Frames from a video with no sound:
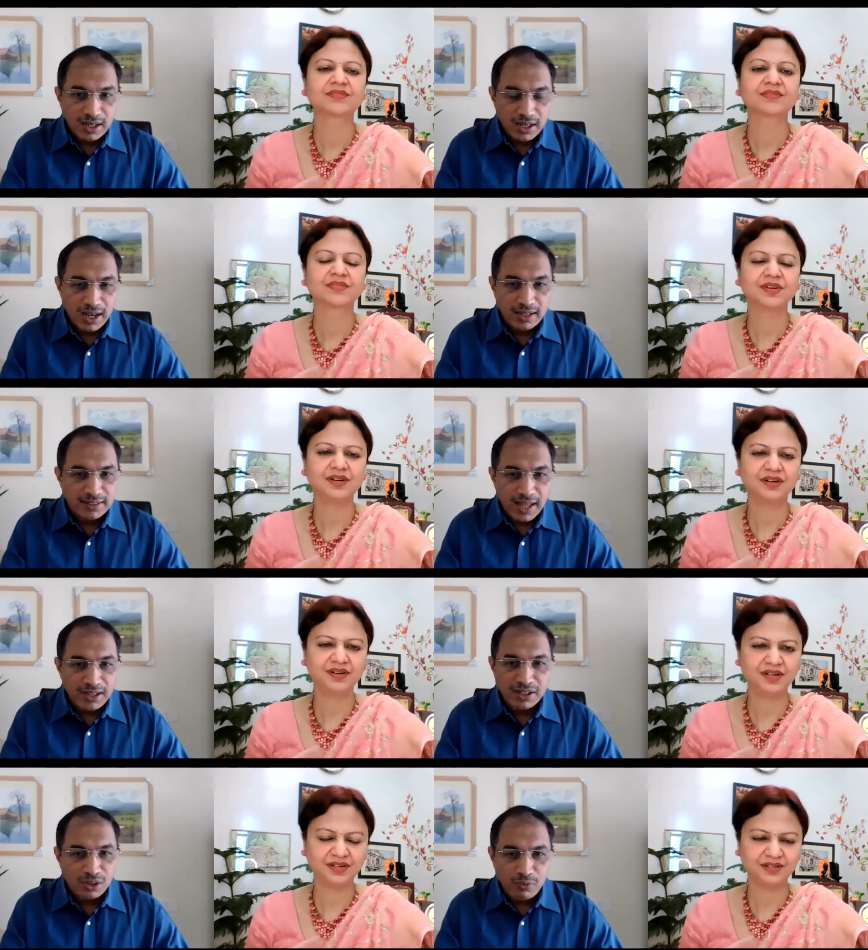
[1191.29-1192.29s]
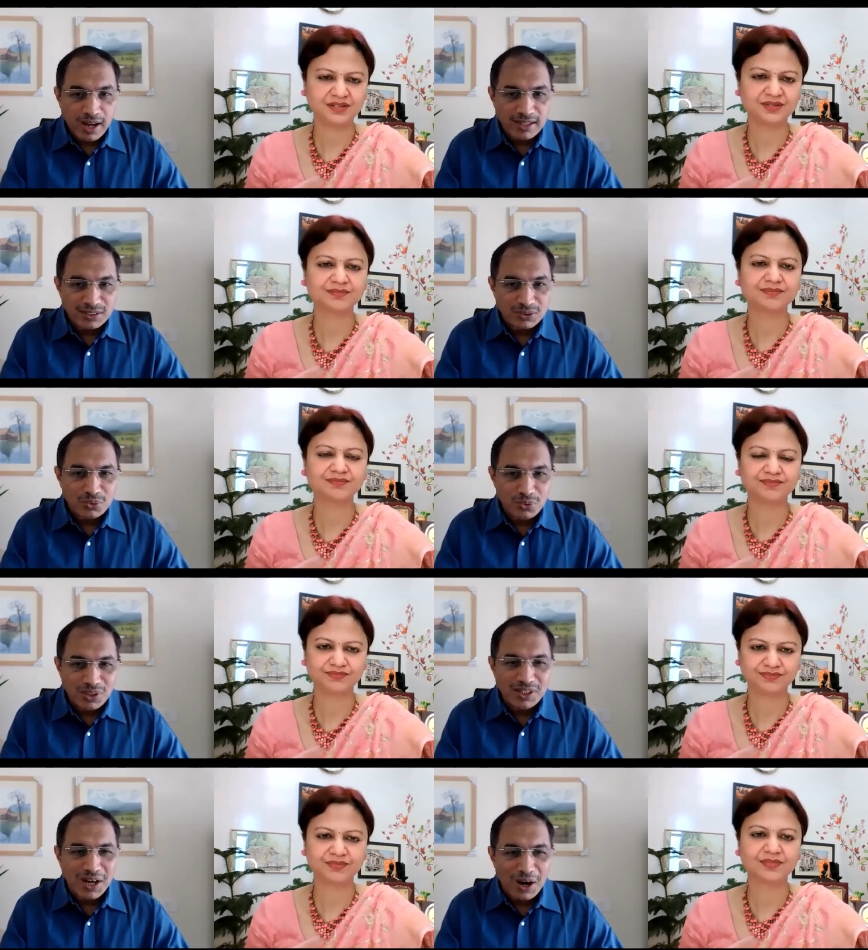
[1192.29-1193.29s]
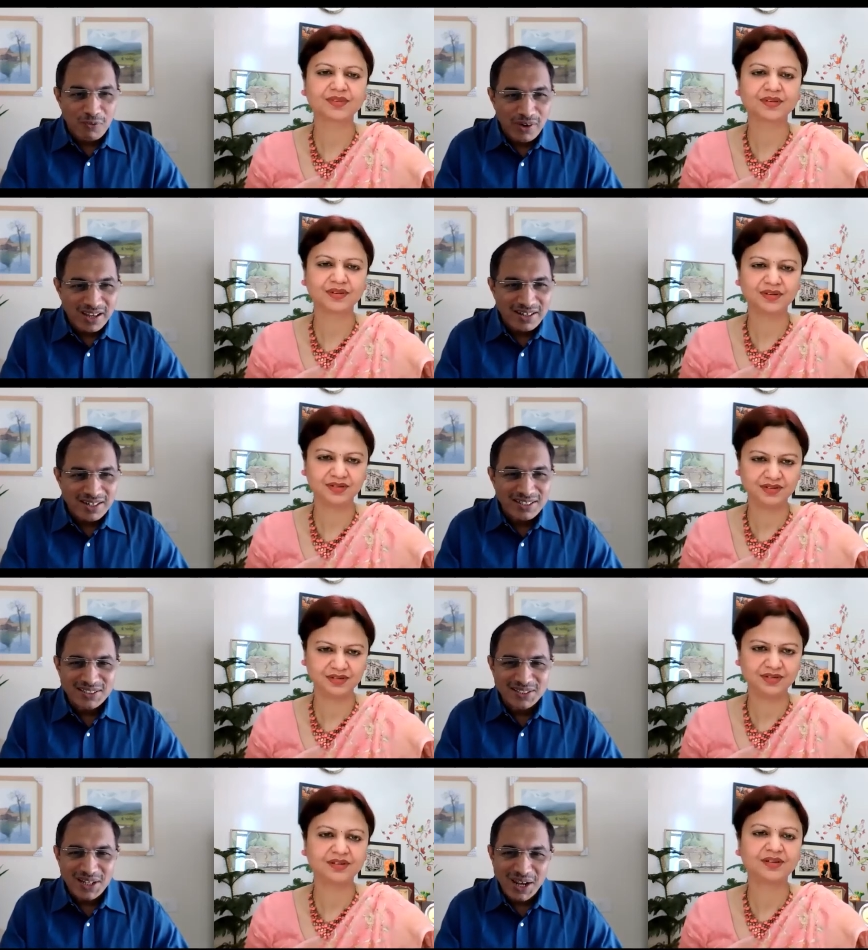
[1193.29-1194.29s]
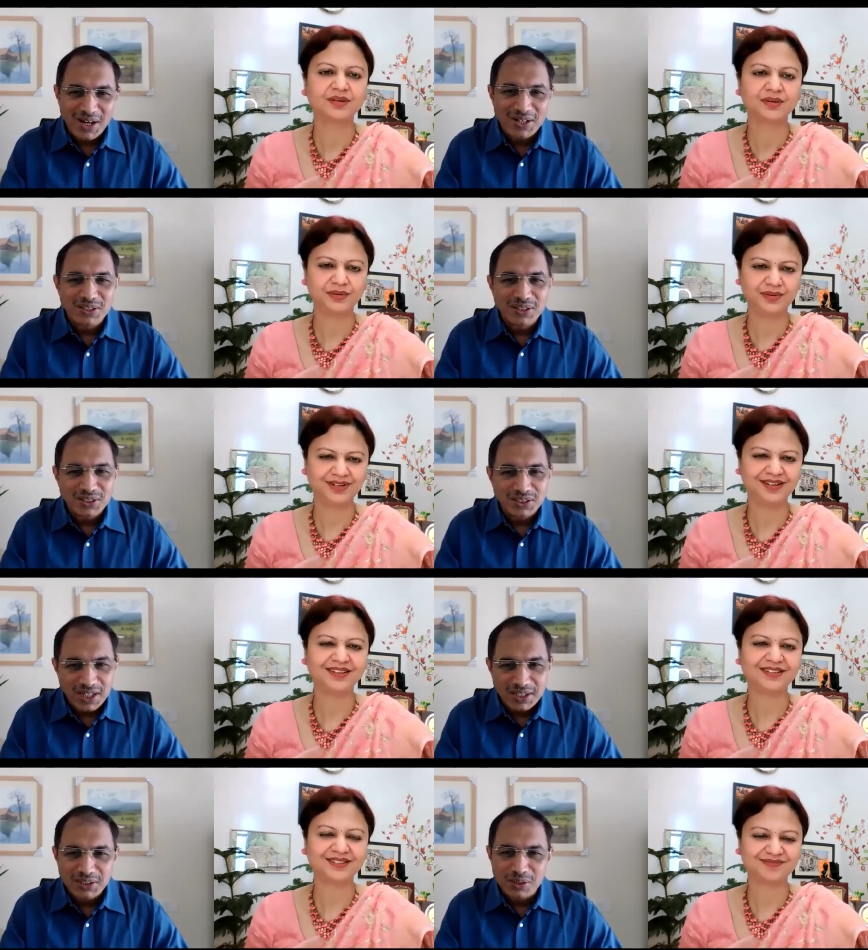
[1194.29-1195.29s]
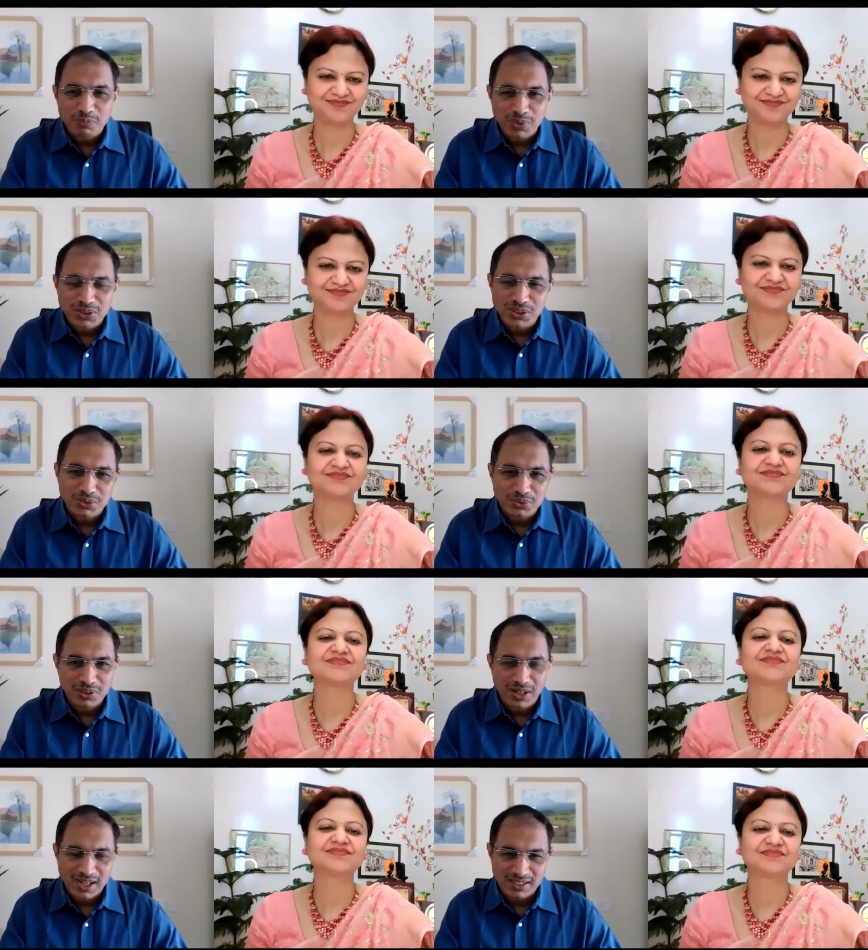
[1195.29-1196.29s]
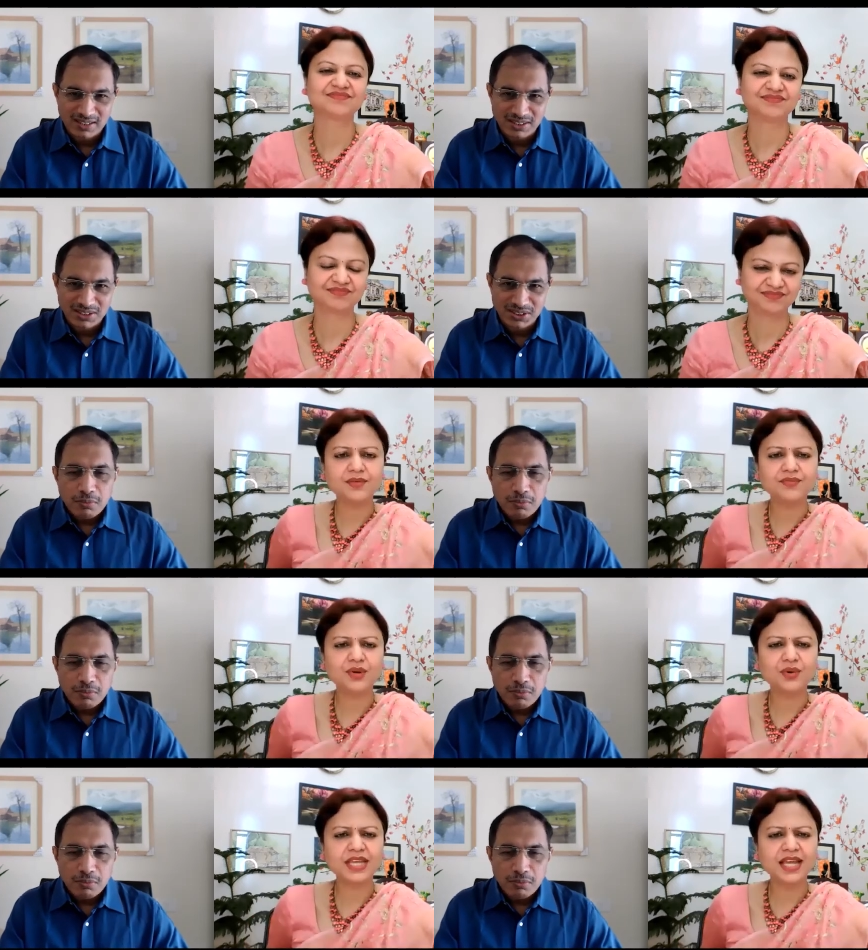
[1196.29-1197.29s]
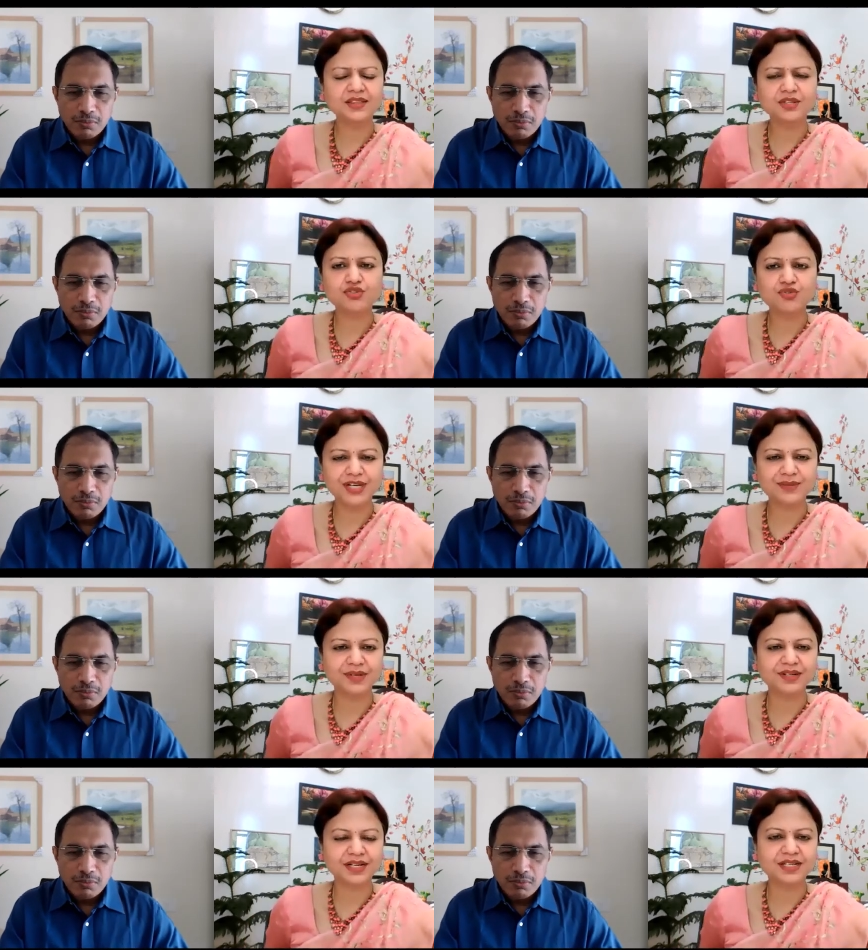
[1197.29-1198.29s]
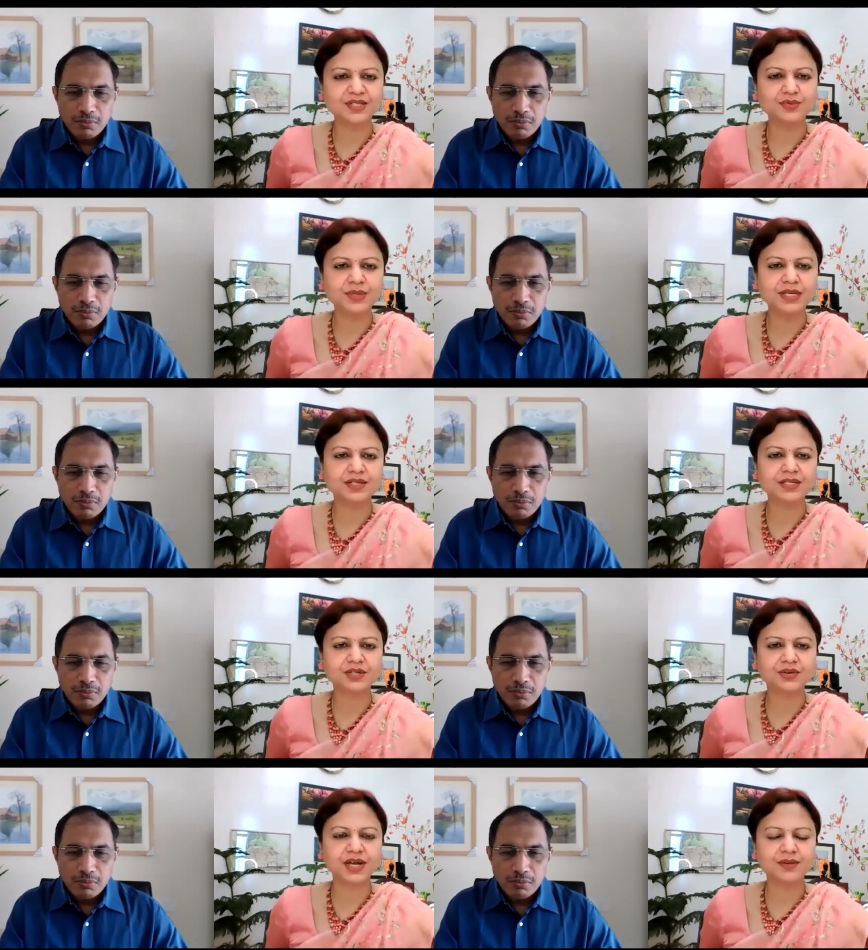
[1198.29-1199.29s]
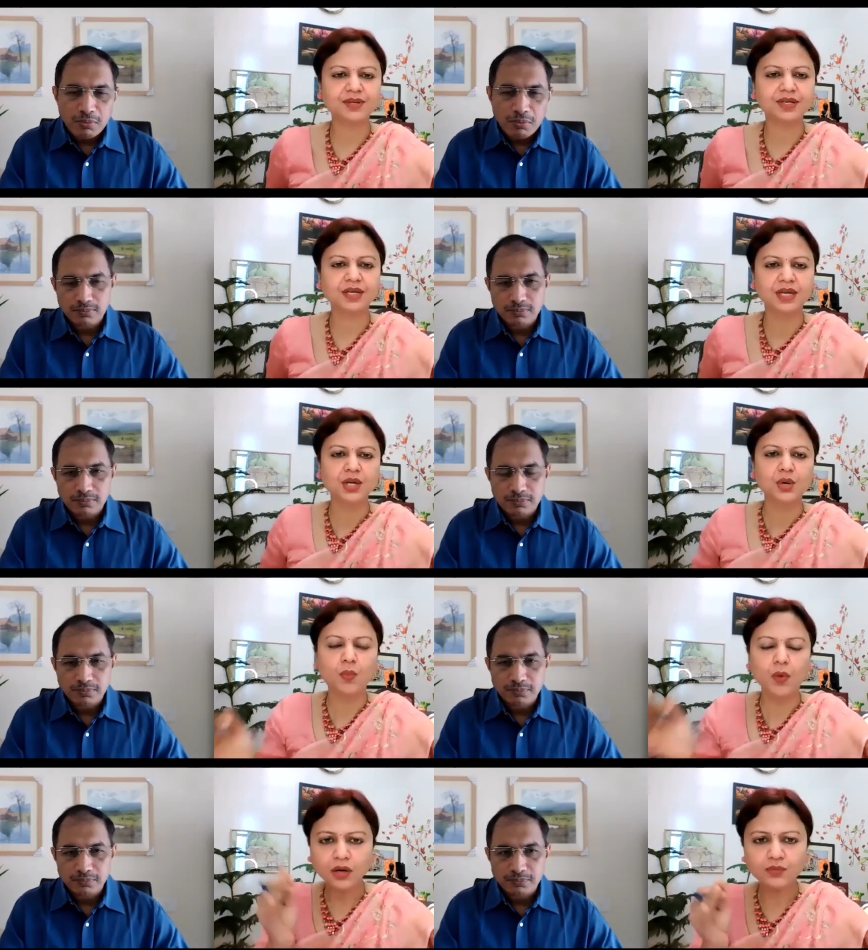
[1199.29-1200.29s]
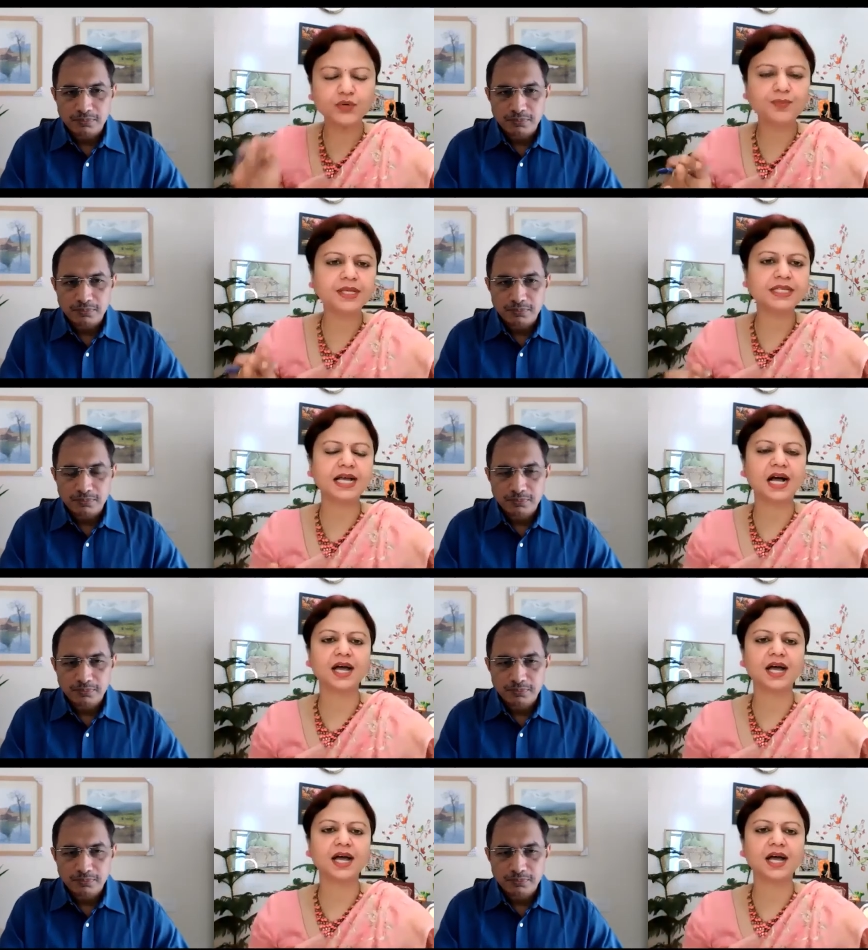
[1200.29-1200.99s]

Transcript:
Speaker 1: and that okay. requires awareness and right. sending the patient to the right clinician. If
Speaker 2: you're looking at the treatment as you've been describing, what would be the